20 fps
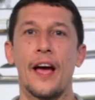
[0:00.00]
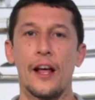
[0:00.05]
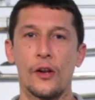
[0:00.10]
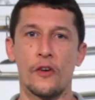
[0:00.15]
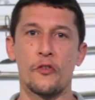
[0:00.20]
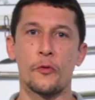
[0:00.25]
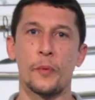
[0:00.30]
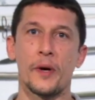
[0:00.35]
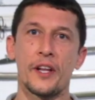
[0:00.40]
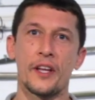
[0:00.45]
Hello
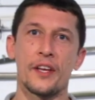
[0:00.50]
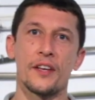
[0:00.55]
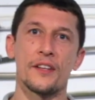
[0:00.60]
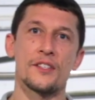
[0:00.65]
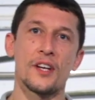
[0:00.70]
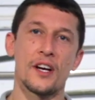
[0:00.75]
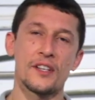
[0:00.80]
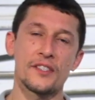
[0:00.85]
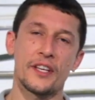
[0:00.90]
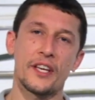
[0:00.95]
everybody,
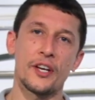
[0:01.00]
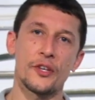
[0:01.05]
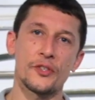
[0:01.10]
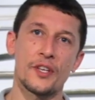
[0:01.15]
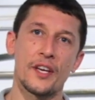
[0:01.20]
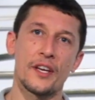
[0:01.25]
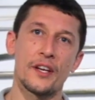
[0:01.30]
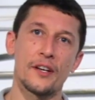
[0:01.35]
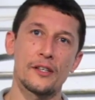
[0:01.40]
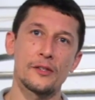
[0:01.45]
John
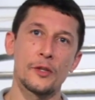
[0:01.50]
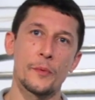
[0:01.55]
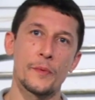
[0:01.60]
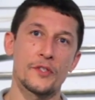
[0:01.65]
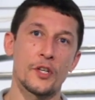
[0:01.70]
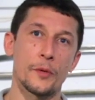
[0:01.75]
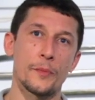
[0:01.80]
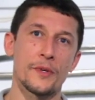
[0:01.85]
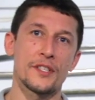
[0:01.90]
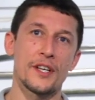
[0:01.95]
Jakielski here, Klub
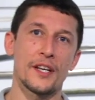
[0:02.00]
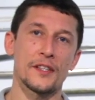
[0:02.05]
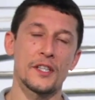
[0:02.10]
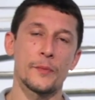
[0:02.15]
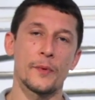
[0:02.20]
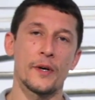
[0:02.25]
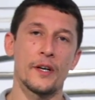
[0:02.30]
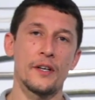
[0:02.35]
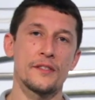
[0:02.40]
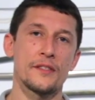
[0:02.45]
Esgrima
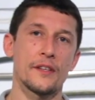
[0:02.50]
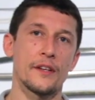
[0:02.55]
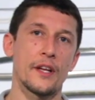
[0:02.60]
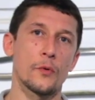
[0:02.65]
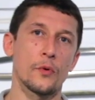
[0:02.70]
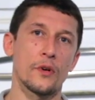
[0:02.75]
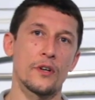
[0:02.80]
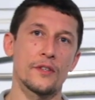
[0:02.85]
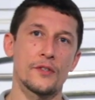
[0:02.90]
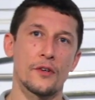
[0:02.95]
Shatiba. Today
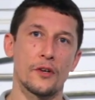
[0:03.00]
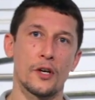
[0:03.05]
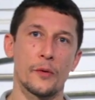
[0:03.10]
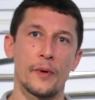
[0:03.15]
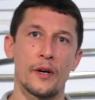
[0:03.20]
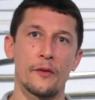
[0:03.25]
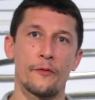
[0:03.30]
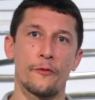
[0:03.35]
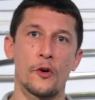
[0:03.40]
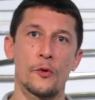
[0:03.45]
we're going to talk
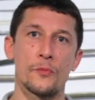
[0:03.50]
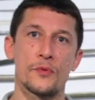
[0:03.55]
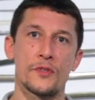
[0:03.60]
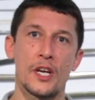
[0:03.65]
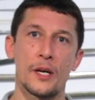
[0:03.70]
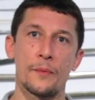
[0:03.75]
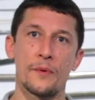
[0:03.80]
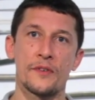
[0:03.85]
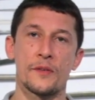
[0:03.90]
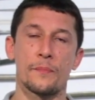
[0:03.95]
about foam
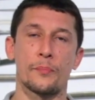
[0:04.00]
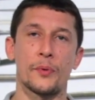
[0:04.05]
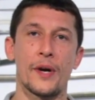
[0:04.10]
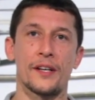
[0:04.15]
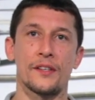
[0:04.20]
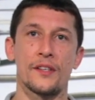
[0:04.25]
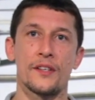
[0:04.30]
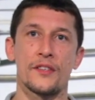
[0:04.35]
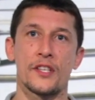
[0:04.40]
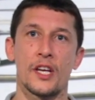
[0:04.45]
sabers and
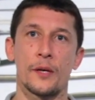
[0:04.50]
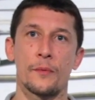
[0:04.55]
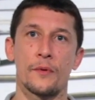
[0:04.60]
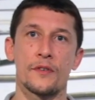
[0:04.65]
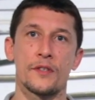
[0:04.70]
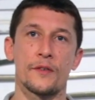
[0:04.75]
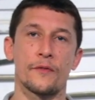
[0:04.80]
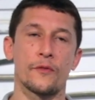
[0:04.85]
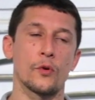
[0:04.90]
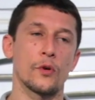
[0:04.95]
practice
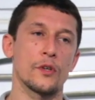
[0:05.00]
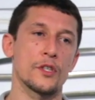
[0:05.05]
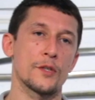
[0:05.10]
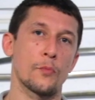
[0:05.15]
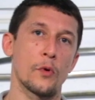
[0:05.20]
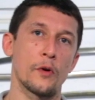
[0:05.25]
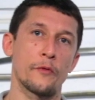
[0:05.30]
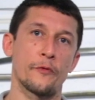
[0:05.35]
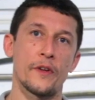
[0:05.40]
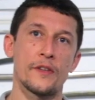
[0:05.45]
sabers for
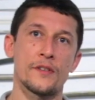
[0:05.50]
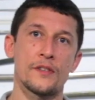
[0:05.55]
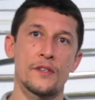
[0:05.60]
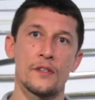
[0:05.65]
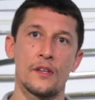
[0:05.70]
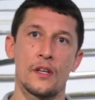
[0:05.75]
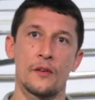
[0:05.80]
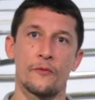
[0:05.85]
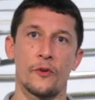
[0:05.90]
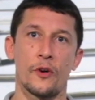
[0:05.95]
sport
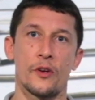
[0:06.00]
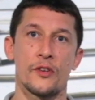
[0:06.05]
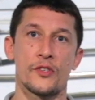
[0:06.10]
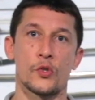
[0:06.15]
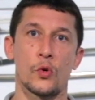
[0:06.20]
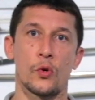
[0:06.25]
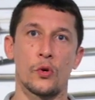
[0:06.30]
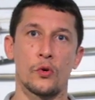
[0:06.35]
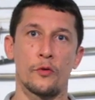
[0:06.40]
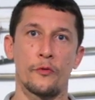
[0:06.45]
fencing and for
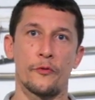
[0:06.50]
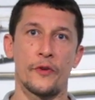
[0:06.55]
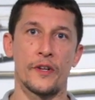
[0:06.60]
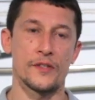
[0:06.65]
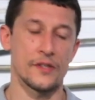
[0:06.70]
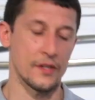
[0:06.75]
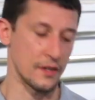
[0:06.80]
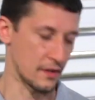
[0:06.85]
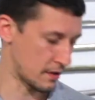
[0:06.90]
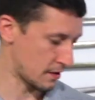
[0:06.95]
historical
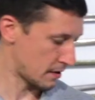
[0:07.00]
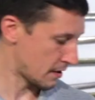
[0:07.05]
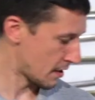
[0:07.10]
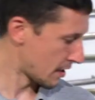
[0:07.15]
fencing.